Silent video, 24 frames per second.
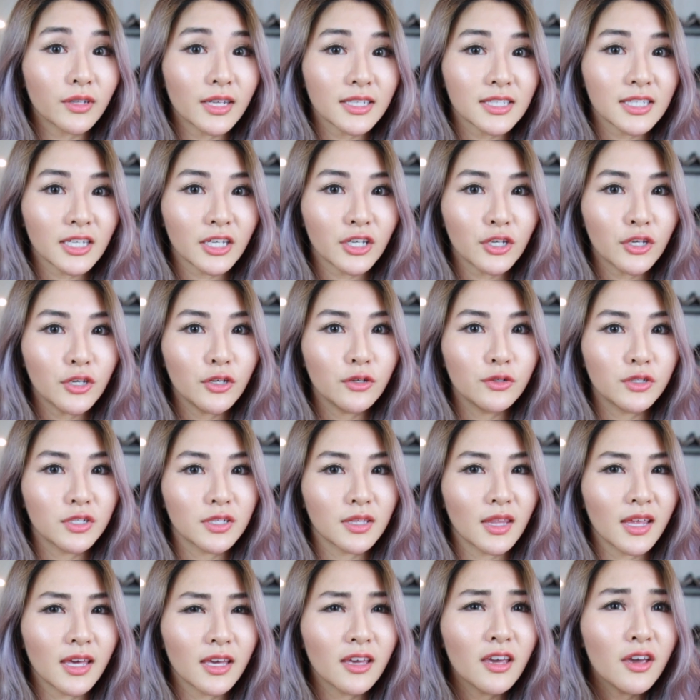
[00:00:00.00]
That's like a
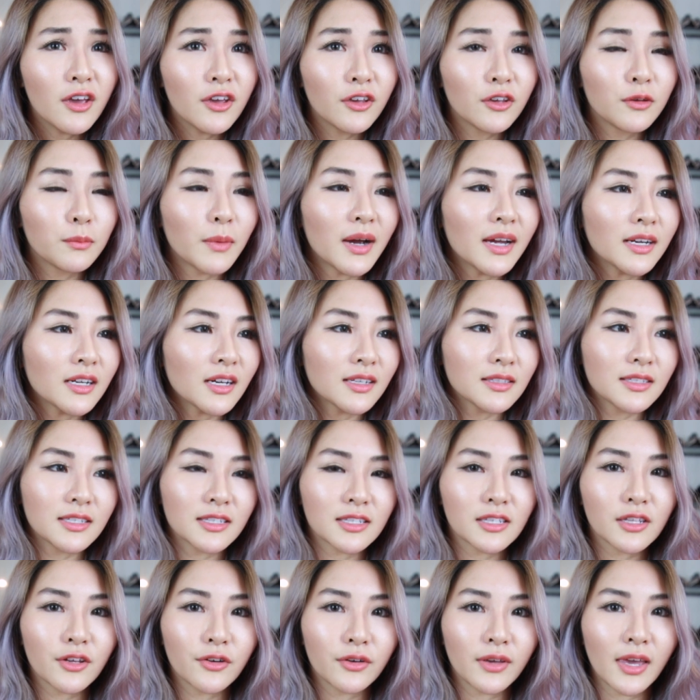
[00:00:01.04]
huge thing. You might not
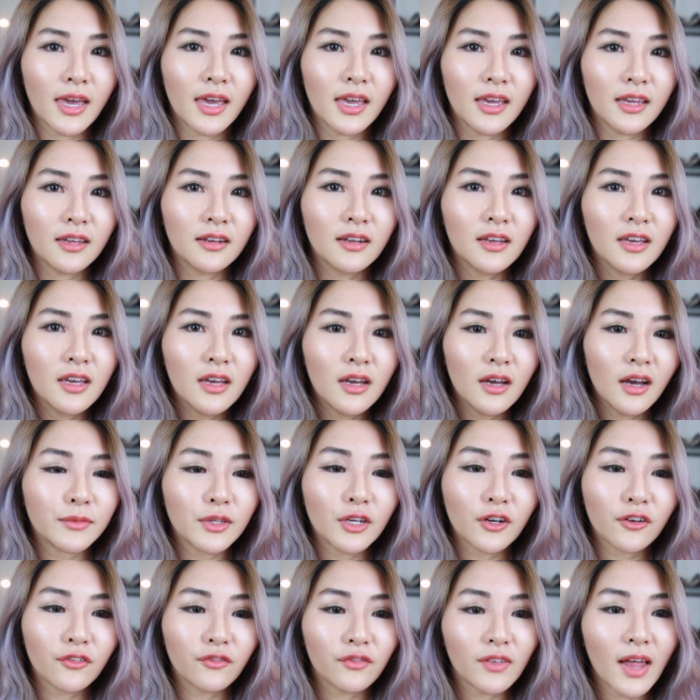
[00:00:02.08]
dislocate
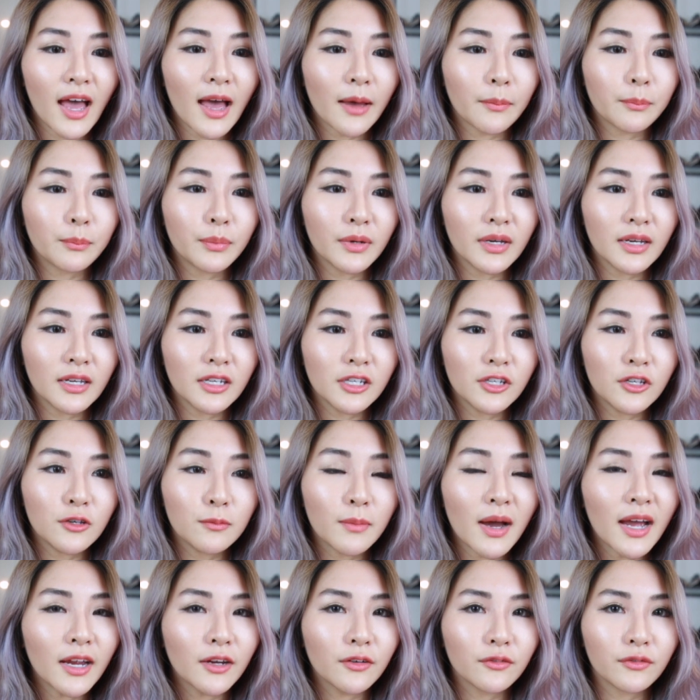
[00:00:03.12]
your flap, but you
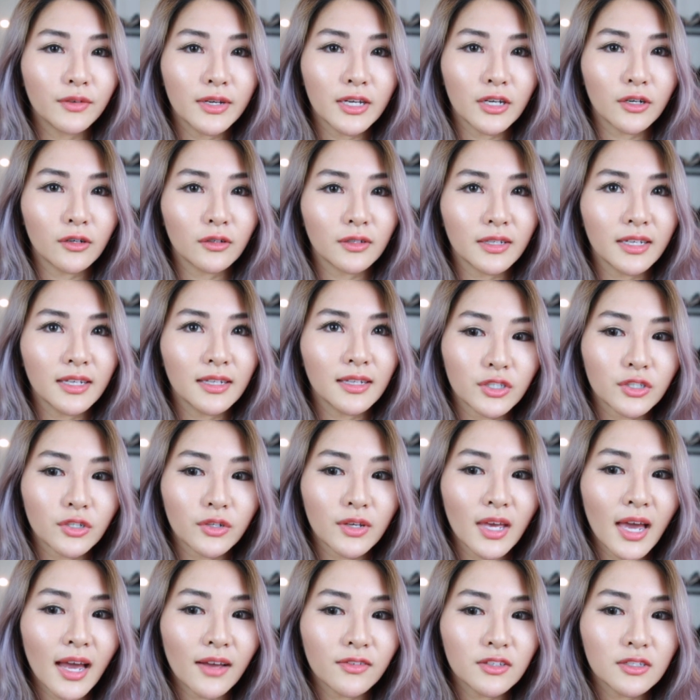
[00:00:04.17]
might wrinkle it. So
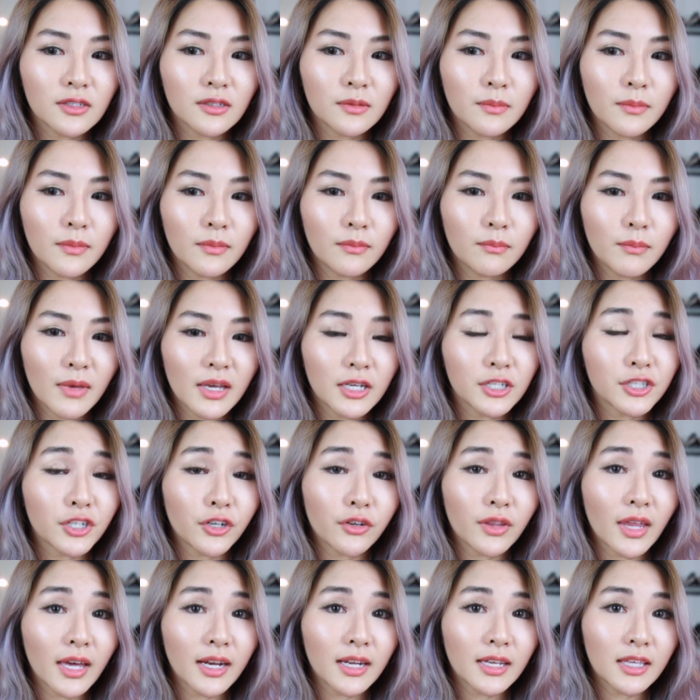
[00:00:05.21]
you have to make
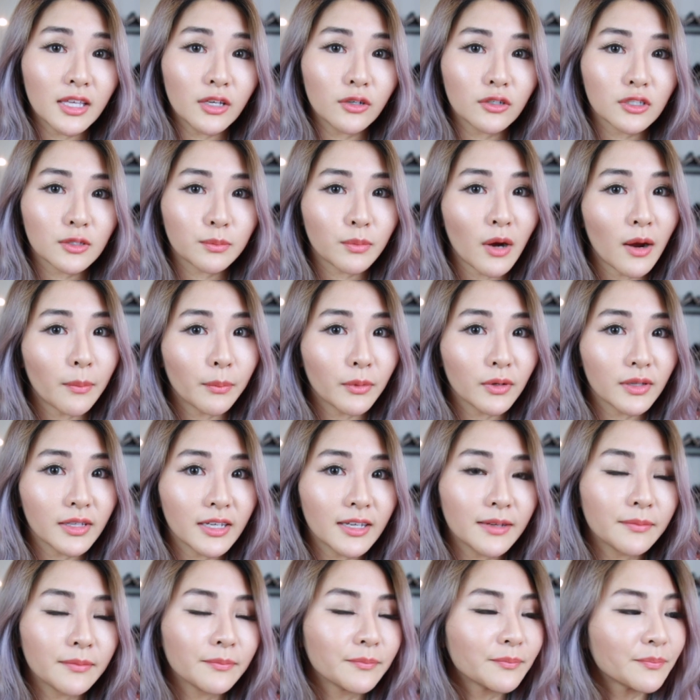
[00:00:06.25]
sure that it heals
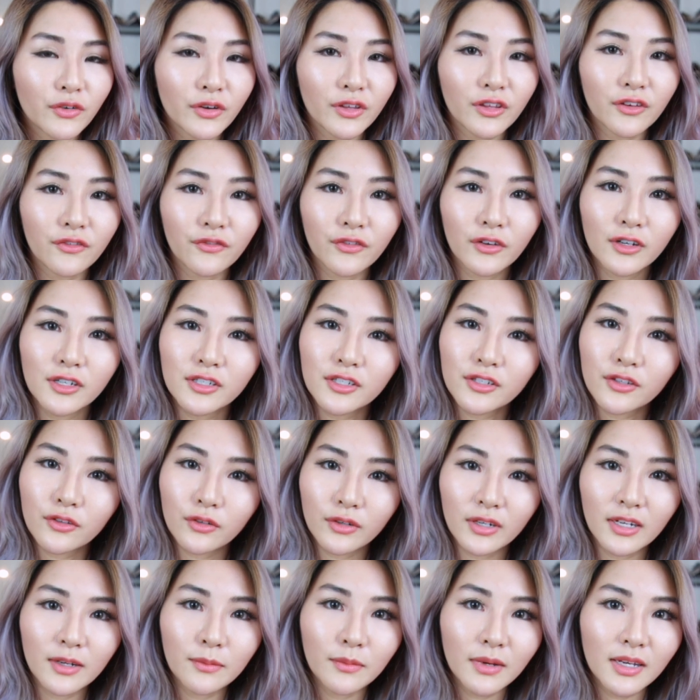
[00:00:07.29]
properly. For the first
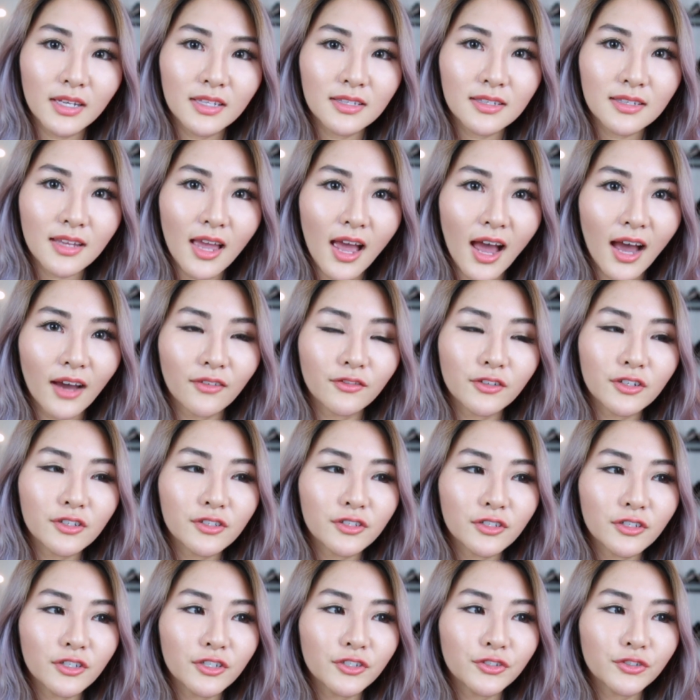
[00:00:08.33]
3 months after
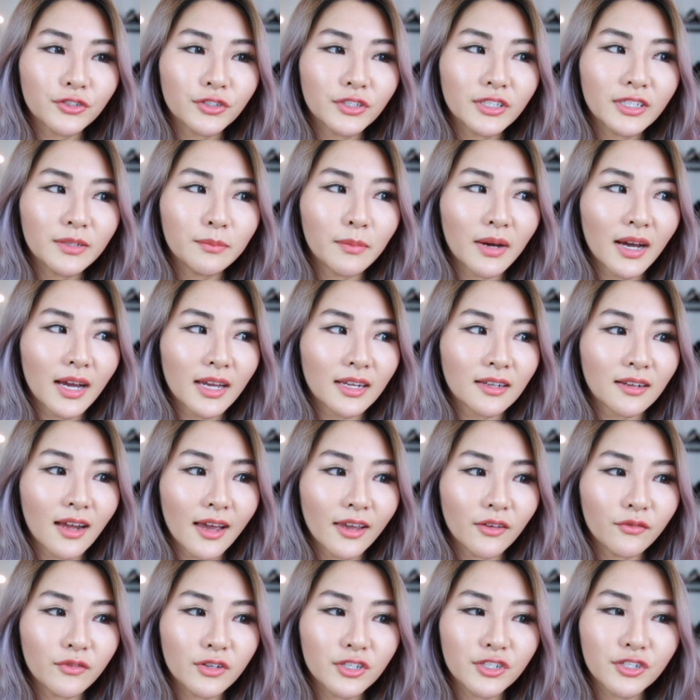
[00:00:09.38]
surgery, my
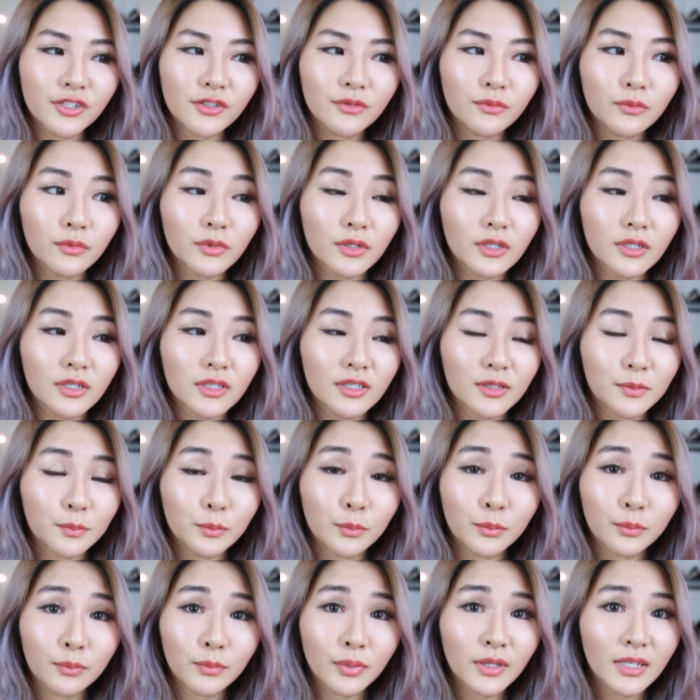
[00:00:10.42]
night vision was
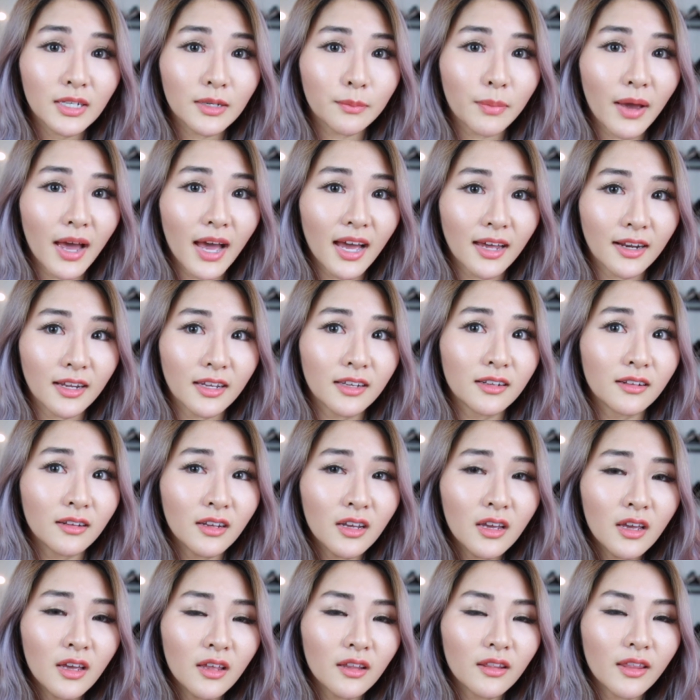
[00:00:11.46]
pretty bad, and
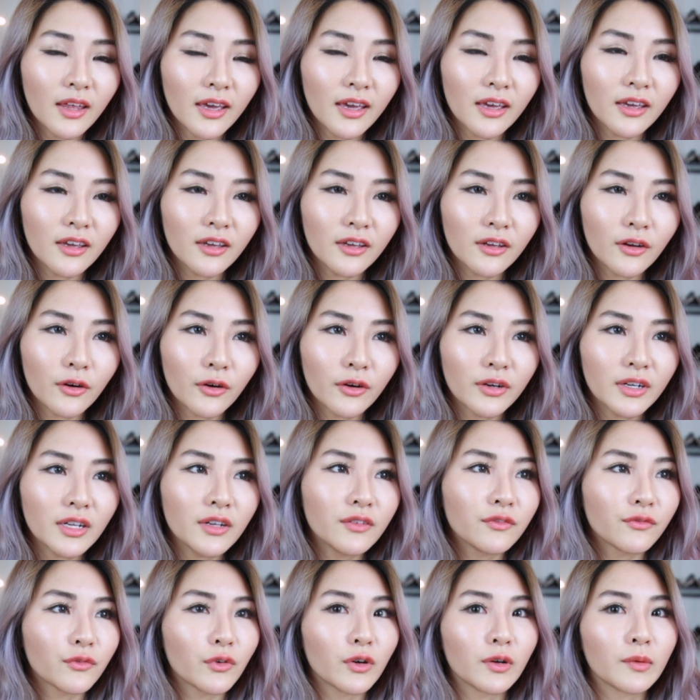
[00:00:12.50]
they already
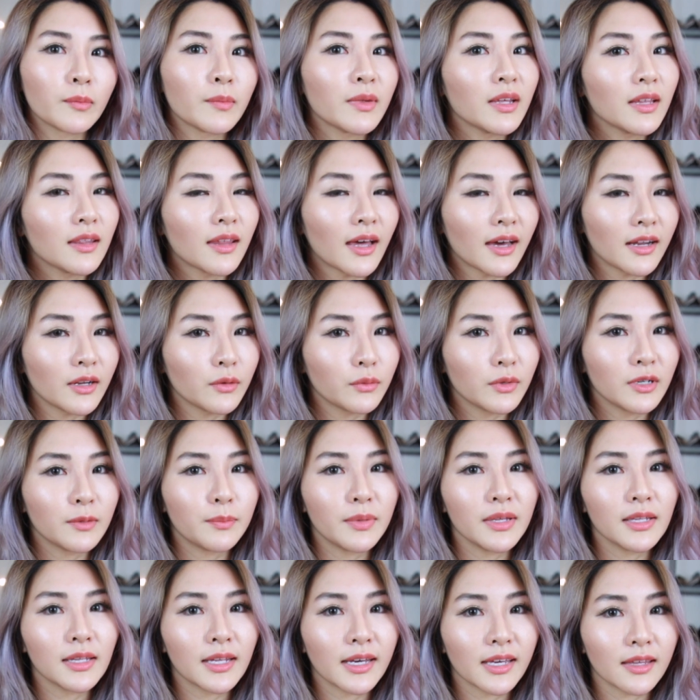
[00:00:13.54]
informed me that it would
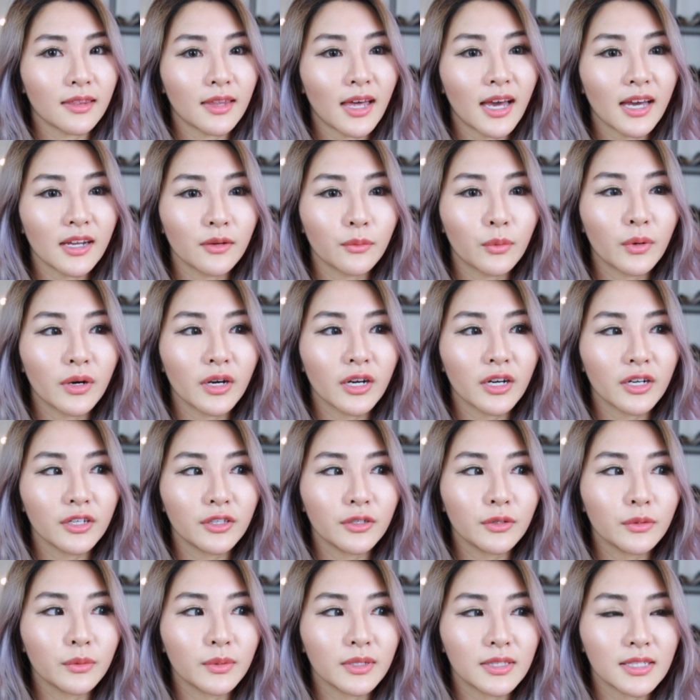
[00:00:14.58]
be like that, where
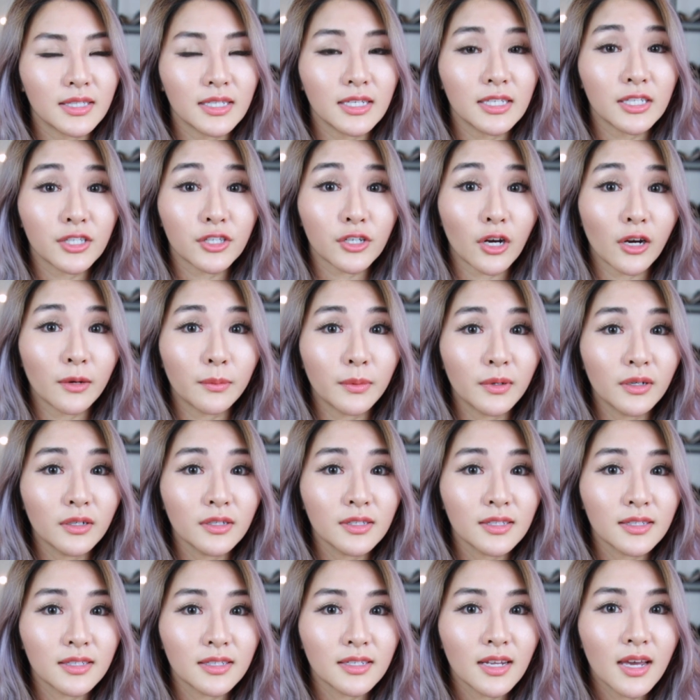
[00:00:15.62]
you would see
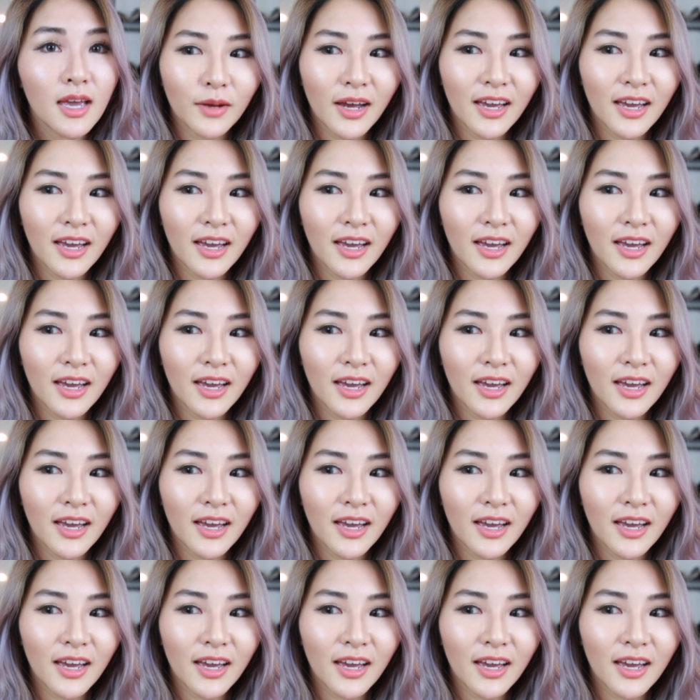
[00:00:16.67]
starbursts.